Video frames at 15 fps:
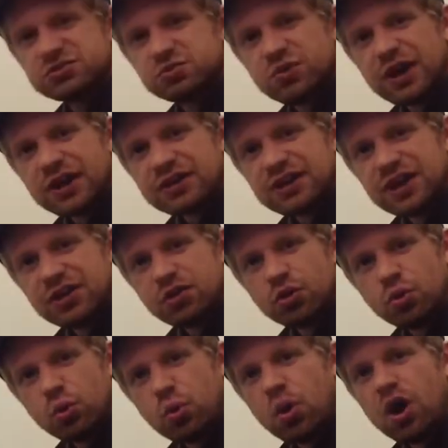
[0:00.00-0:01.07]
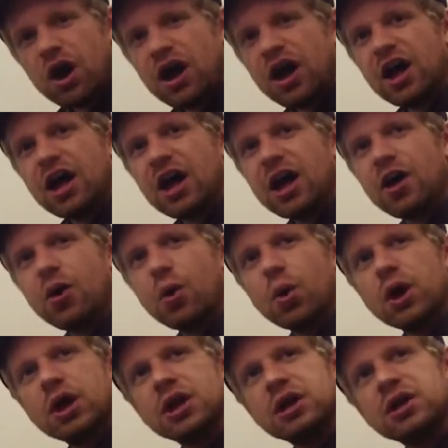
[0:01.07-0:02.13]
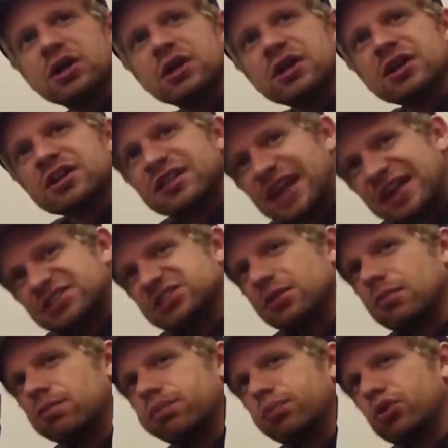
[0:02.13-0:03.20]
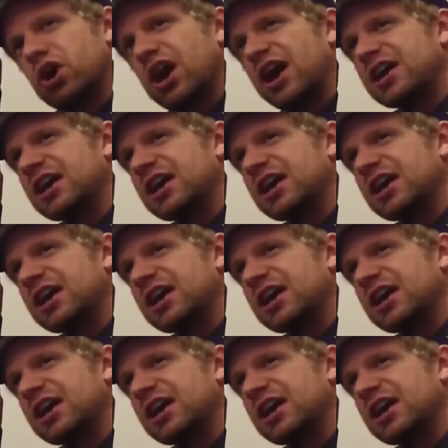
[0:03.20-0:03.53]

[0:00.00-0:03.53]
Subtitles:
rectangle. Wow, that's a bright